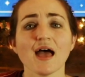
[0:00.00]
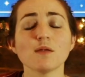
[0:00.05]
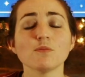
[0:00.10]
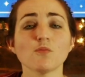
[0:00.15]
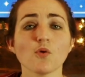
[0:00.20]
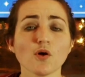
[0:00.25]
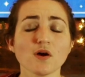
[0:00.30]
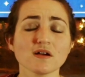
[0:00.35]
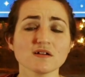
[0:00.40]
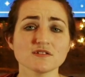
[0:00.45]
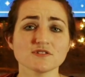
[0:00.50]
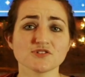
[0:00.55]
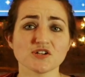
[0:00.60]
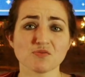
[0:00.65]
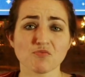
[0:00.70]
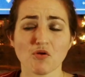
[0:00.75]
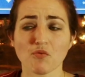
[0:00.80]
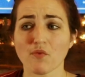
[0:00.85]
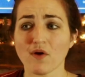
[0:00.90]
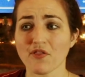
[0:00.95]
and more
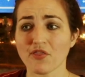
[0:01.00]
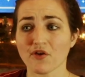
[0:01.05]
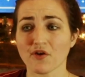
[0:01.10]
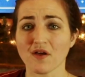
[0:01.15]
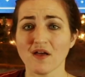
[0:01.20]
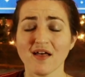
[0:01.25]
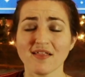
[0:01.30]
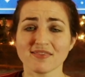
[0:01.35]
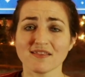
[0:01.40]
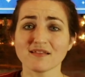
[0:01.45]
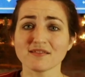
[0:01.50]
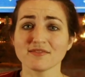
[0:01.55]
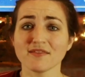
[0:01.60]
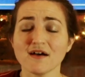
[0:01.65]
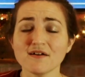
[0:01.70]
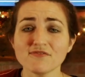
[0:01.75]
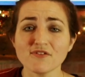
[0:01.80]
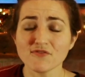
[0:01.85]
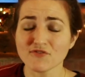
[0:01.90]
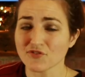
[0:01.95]
concerned with whether the
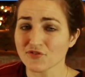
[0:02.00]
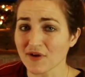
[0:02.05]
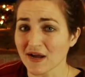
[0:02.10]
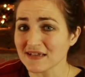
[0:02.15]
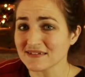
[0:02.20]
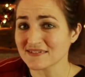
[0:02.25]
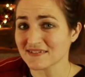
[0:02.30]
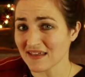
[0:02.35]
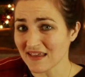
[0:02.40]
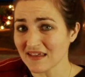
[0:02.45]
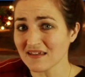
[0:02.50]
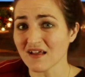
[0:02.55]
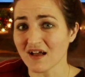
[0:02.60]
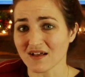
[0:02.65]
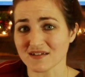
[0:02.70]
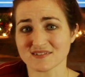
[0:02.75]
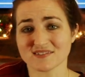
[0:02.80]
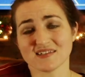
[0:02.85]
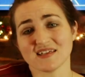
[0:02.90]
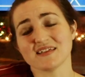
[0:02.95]
love of Christ in
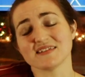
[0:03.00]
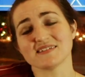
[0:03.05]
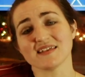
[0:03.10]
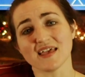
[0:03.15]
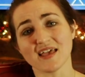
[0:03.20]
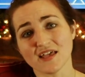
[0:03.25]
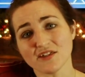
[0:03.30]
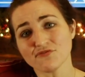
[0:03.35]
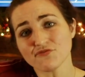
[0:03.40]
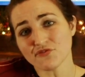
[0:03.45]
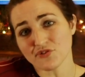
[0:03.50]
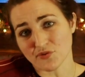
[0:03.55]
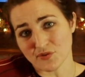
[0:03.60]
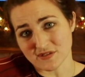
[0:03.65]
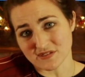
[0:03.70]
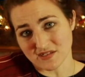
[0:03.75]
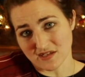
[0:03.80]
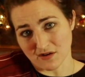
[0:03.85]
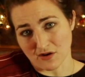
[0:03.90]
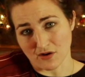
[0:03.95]
us is
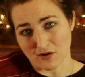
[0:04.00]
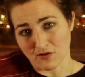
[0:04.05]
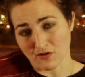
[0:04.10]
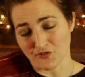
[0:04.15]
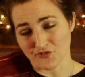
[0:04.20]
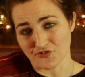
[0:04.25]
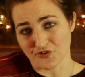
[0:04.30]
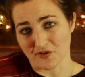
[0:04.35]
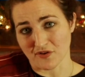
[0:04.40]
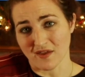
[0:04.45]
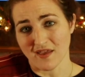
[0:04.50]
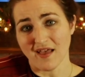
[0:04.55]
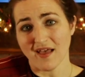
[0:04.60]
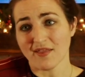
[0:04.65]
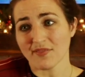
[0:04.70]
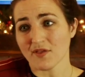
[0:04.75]
influencing our culture,